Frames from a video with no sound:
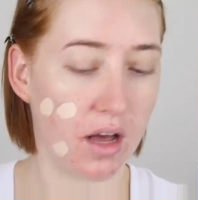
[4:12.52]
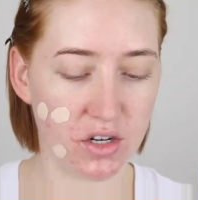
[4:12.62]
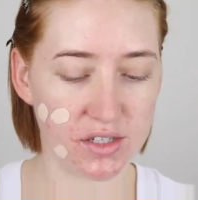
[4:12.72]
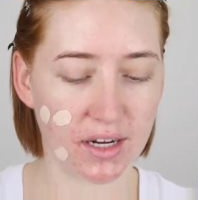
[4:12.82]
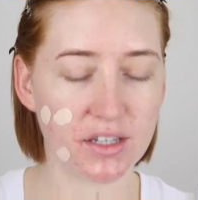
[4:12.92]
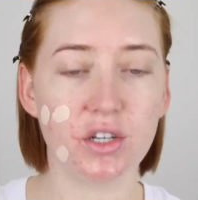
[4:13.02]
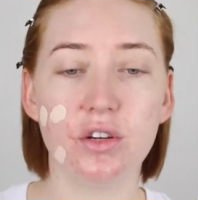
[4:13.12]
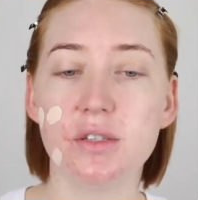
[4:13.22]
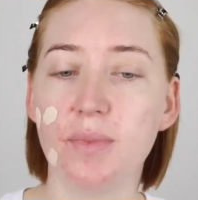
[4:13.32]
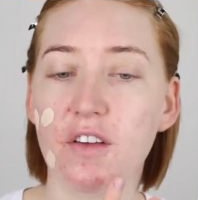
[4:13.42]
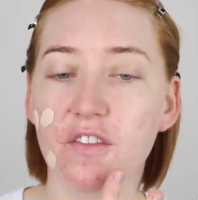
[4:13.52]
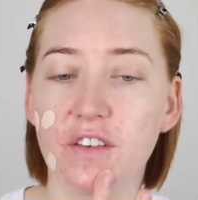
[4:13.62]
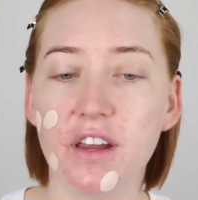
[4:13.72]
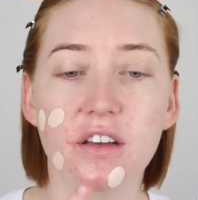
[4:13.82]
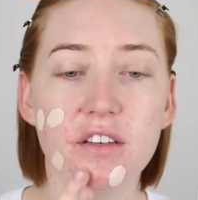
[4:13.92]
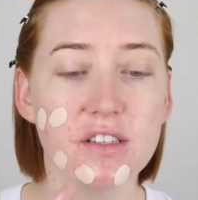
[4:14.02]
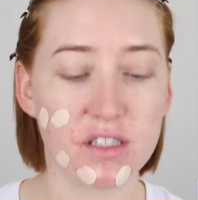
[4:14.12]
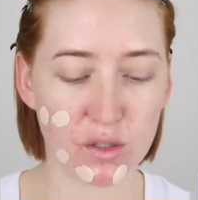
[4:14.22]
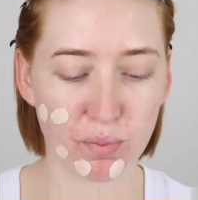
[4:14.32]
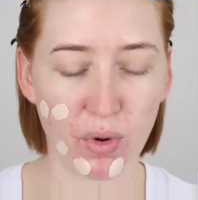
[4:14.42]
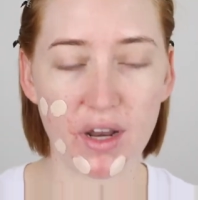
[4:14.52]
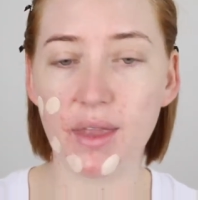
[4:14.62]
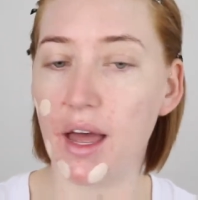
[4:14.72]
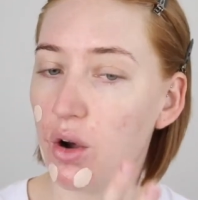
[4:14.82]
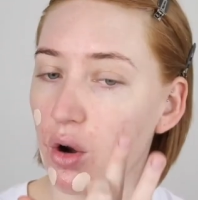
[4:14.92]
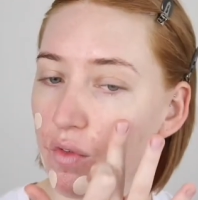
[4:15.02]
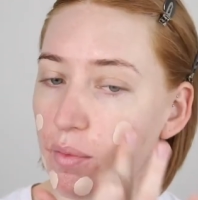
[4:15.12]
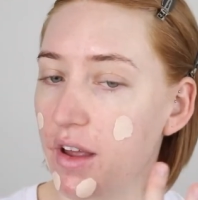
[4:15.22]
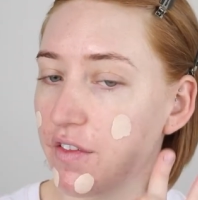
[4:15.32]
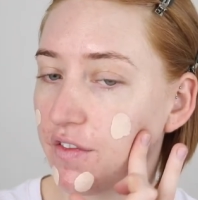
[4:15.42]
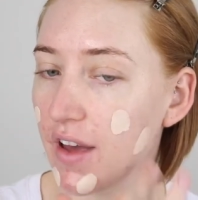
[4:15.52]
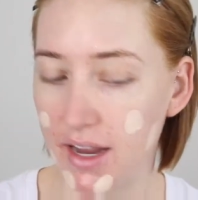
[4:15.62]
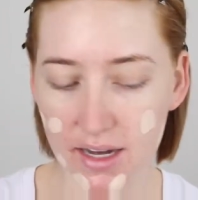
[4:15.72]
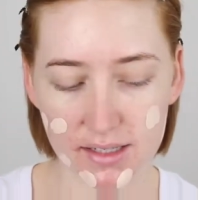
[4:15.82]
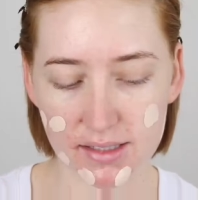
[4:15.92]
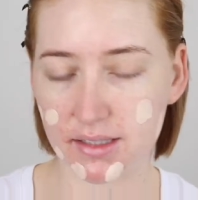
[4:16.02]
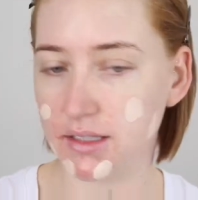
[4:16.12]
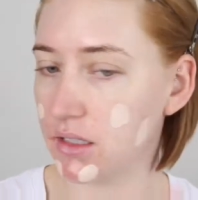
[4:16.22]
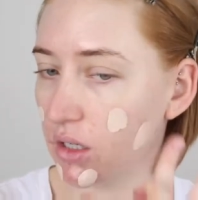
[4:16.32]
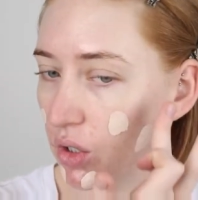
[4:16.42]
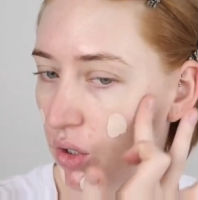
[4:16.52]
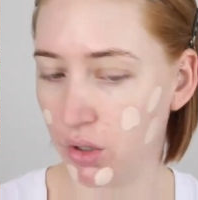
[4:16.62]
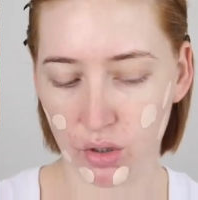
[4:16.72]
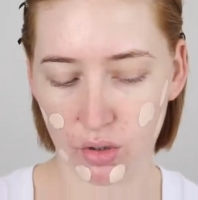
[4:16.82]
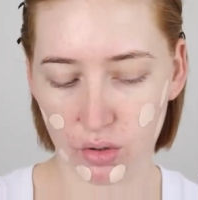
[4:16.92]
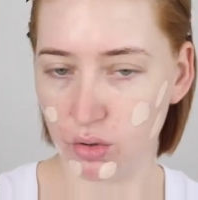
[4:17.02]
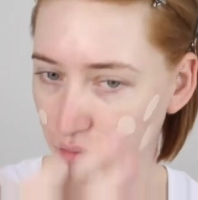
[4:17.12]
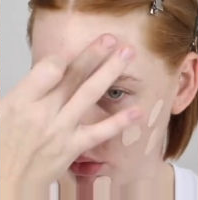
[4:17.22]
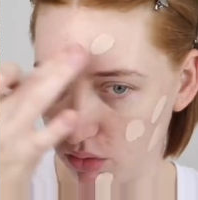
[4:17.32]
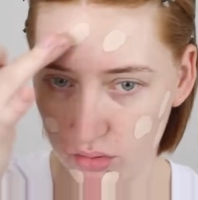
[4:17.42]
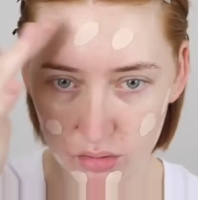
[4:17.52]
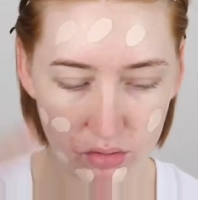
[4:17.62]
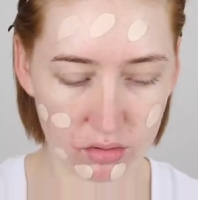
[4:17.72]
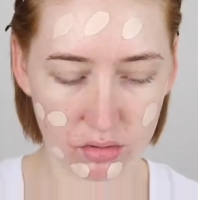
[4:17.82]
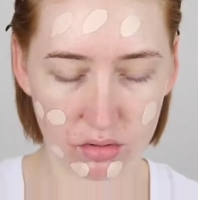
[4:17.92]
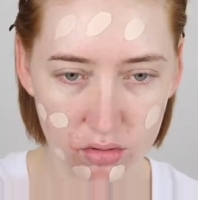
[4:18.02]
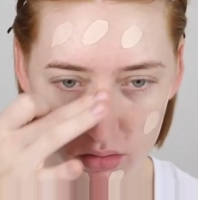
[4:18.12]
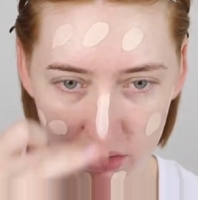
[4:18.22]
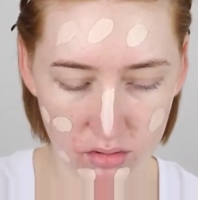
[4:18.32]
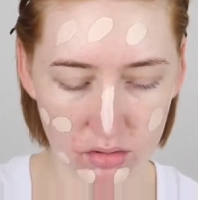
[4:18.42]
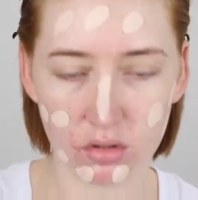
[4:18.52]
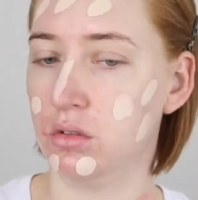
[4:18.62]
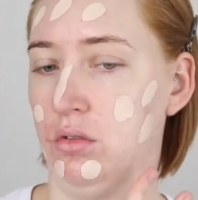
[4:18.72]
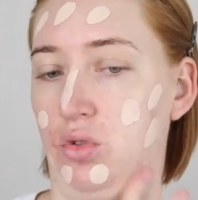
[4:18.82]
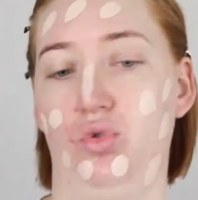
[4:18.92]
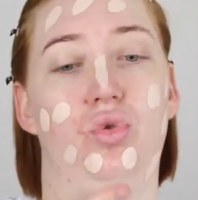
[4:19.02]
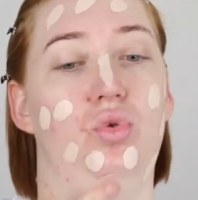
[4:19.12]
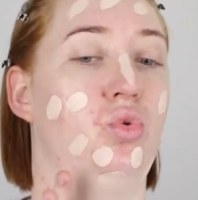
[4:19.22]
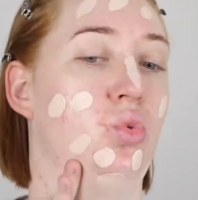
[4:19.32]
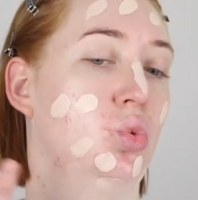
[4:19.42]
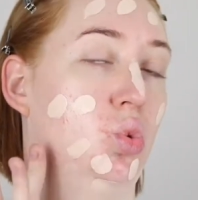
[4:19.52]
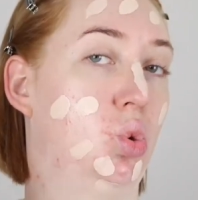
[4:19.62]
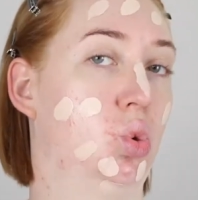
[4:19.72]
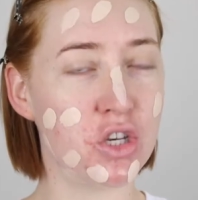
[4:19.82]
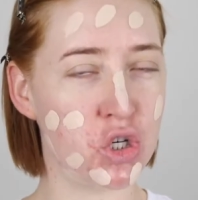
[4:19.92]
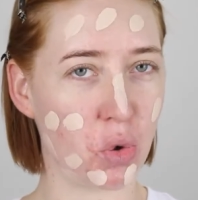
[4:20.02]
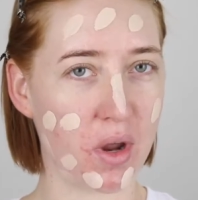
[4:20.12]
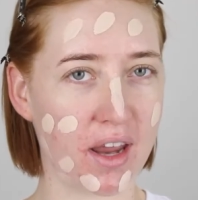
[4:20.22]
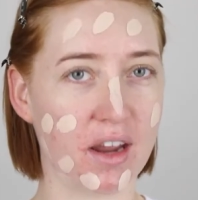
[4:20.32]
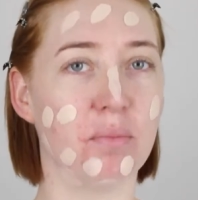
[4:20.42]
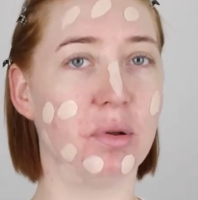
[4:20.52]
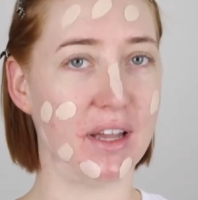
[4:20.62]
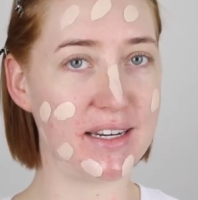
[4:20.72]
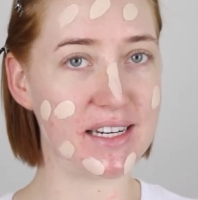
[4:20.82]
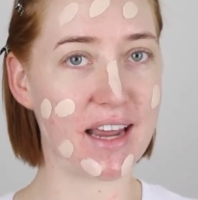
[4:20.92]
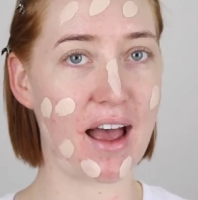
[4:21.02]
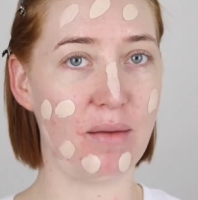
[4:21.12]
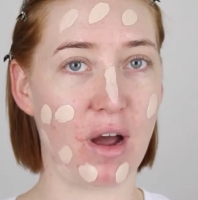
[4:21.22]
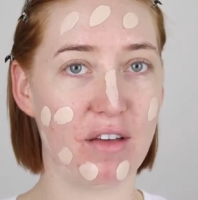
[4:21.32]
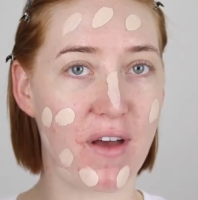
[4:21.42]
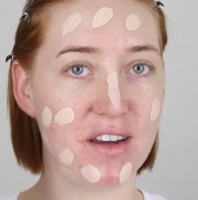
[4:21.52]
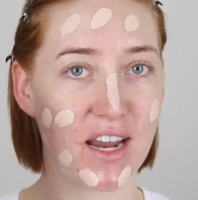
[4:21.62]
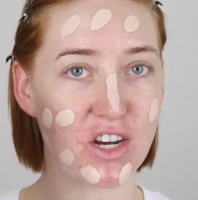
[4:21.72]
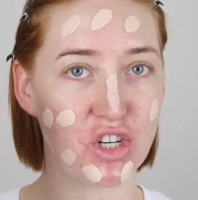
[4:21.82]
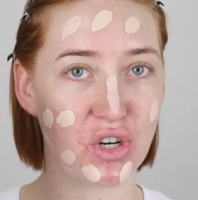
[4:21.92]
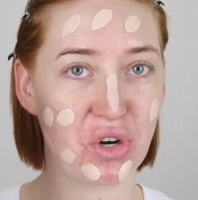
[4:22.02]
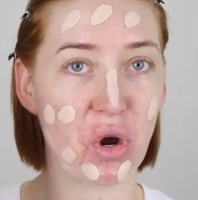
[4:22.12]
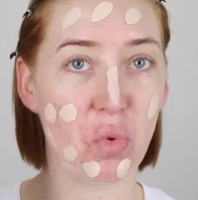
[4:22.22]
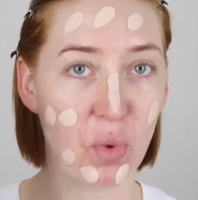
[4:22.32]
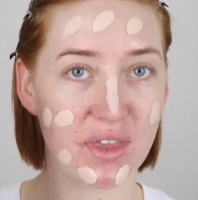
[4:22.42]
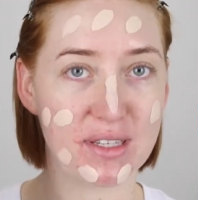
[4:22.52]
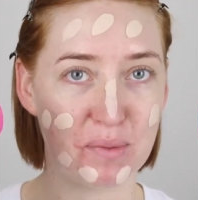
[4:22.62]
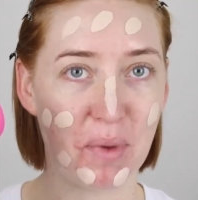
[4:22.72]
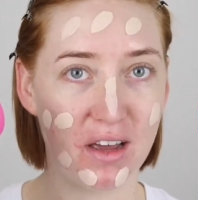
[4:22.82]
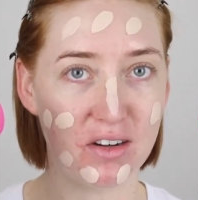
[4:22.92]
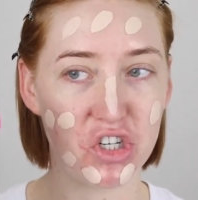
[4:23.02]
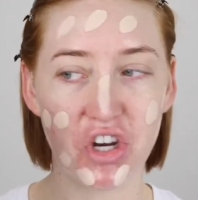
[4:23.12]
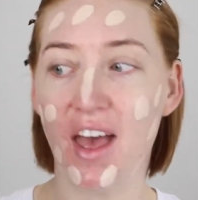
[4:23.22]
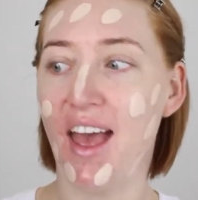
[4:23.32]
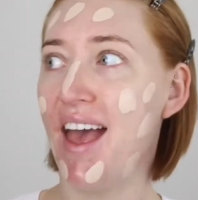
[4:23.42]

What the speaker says: I just like to use my finger to spread that over my face. And I don't know what's come over me, but I'm really enjoying blending out my foundation with a sponge.